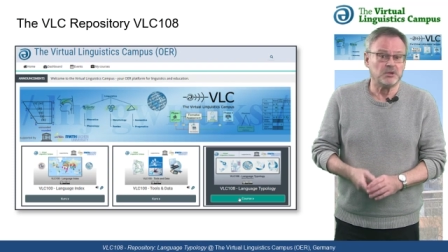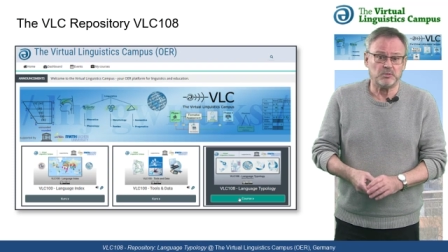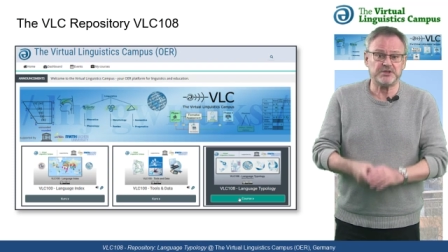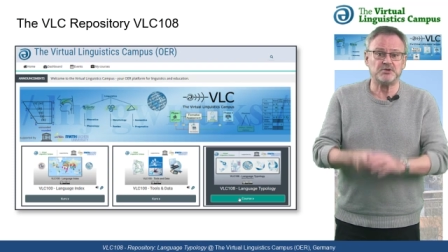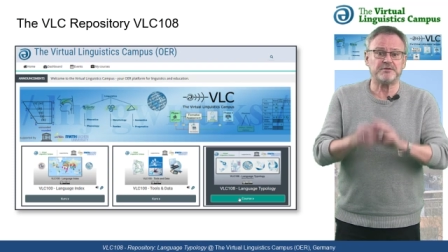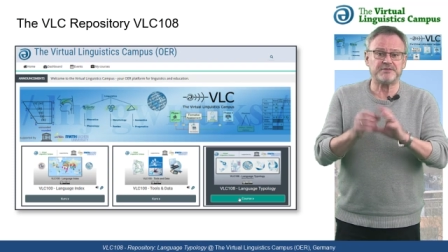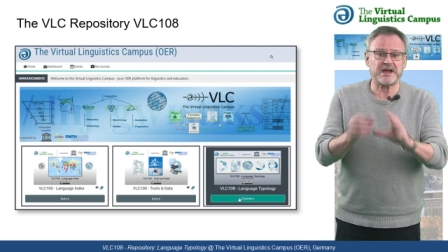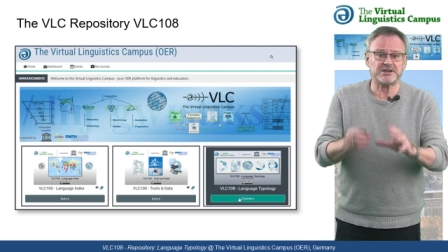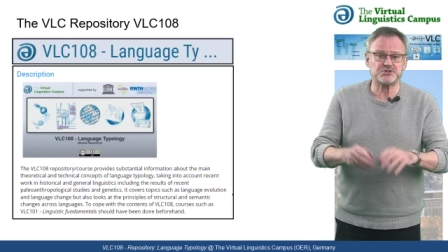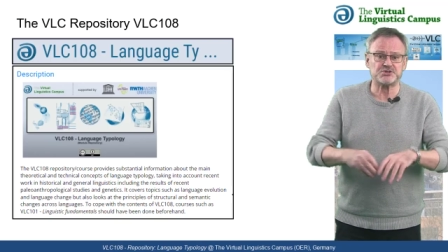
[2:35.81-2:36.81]
where you have
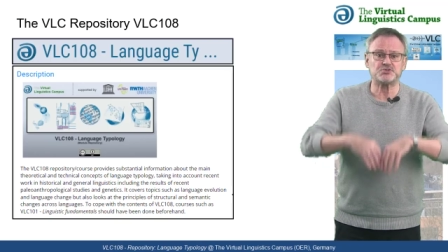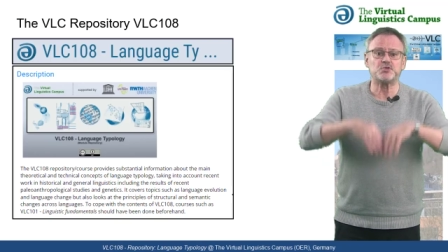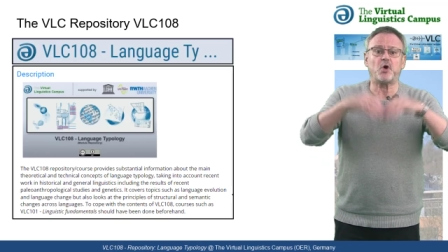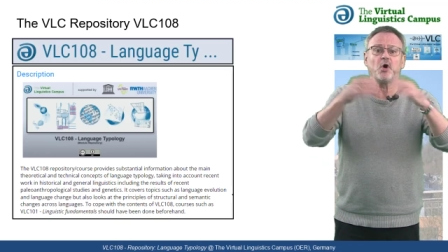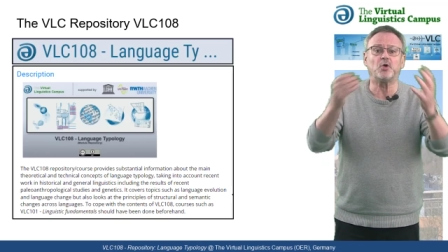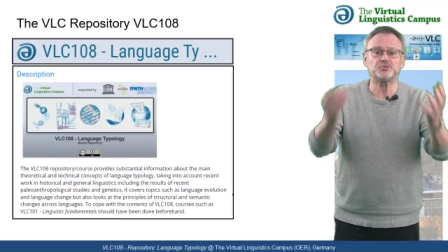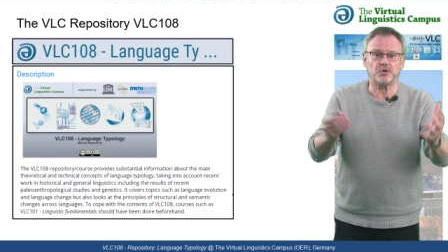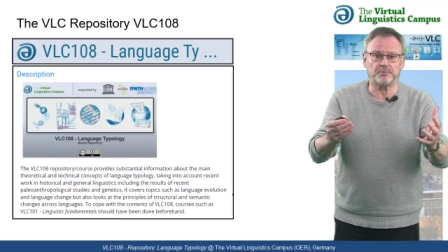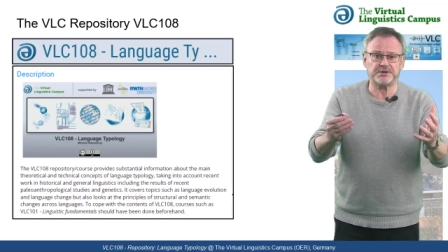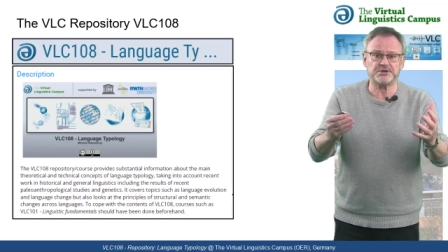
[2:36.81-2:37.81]
access to all
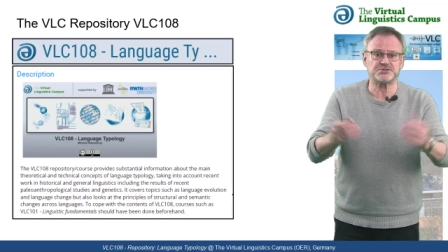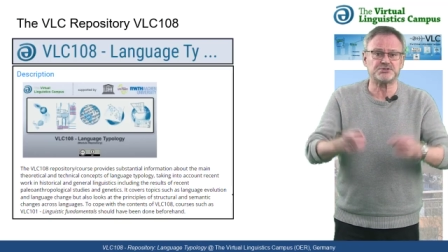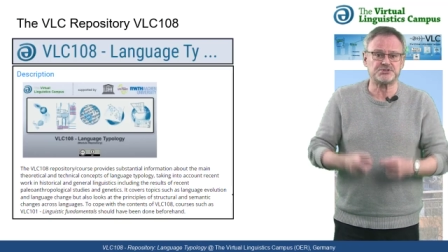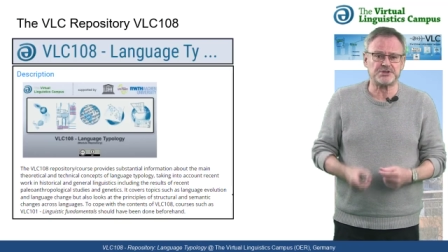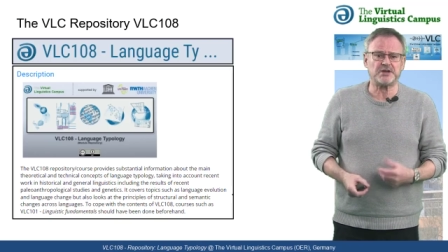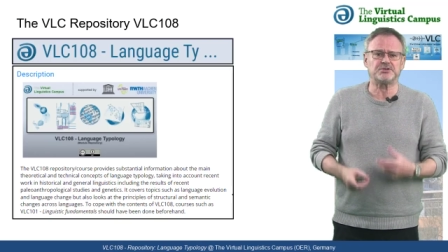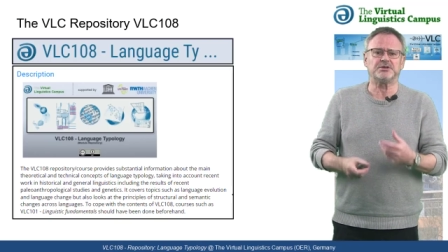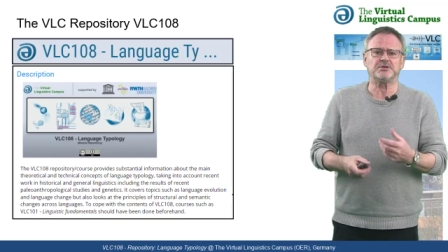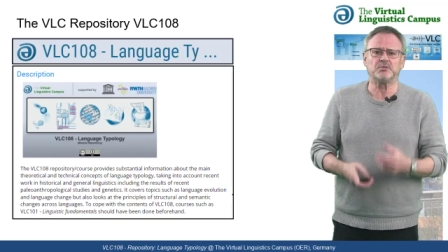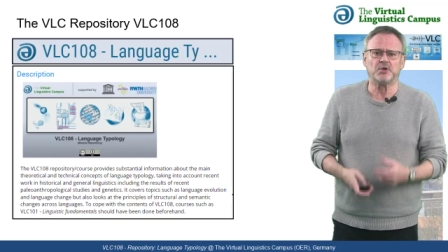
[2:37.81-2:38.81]
topics,
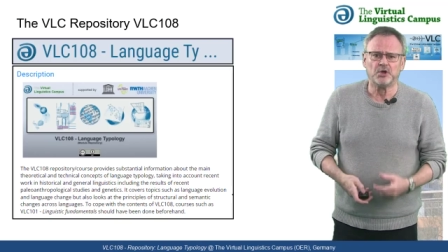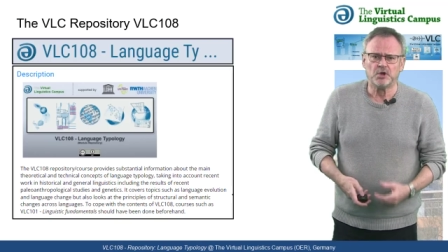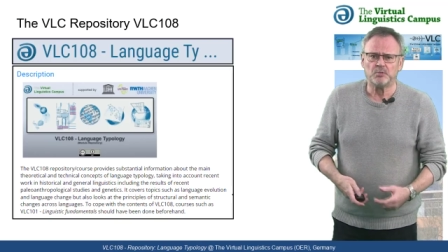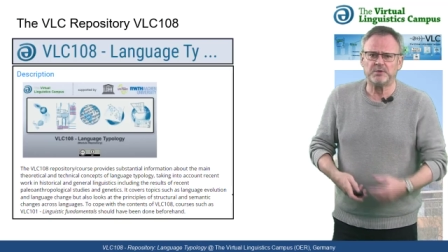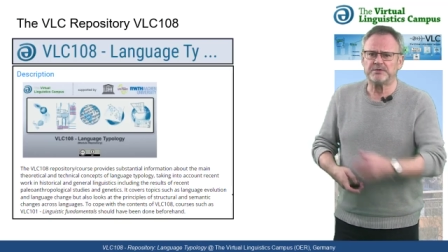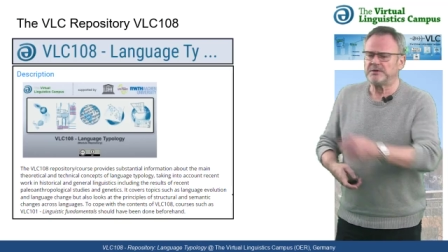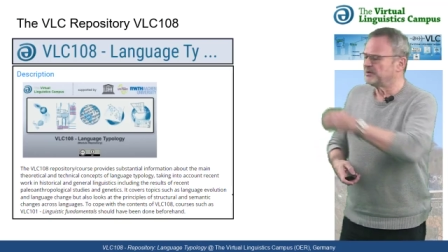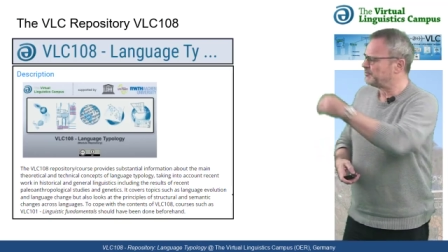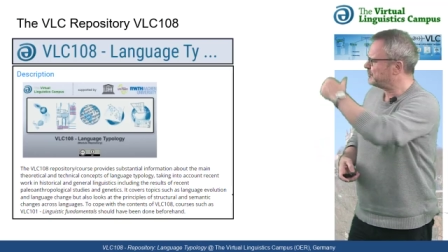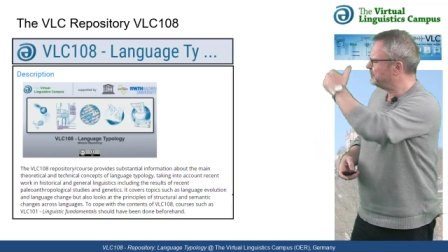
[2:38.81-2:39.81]
starting with a
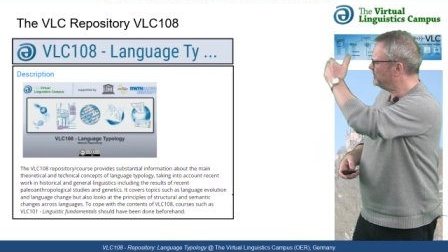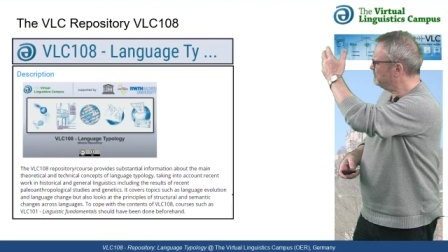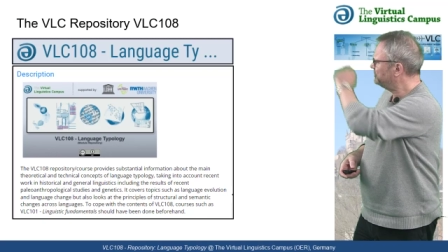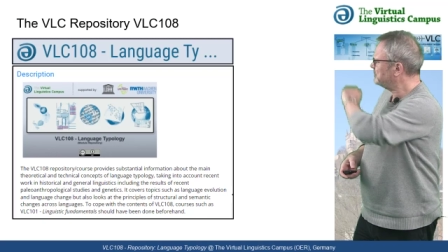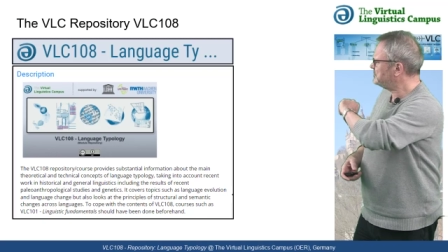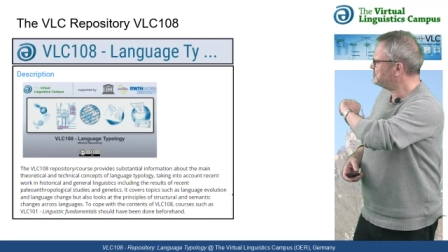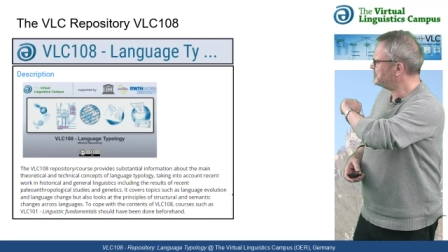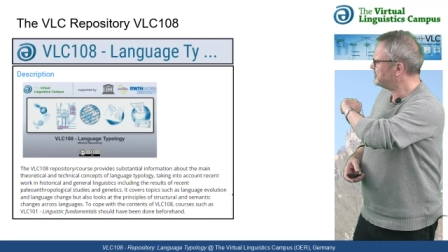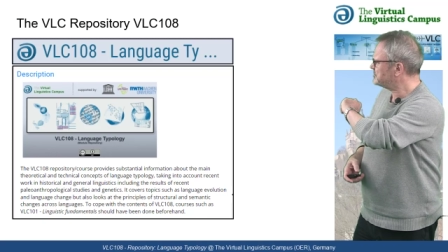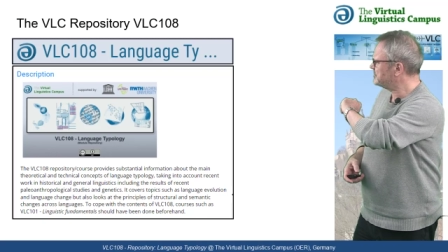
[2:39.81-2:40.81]
preliminary
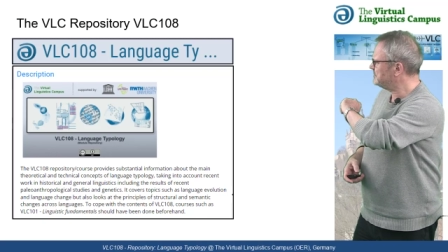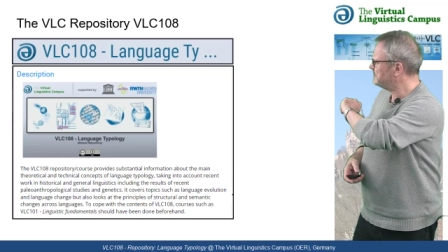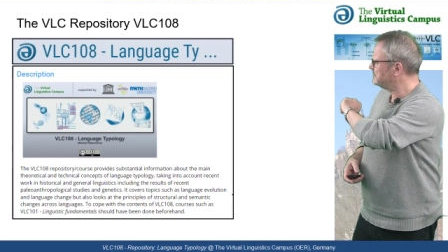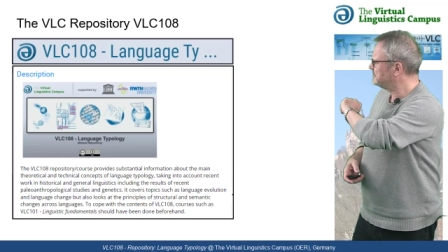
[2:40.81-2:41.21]
section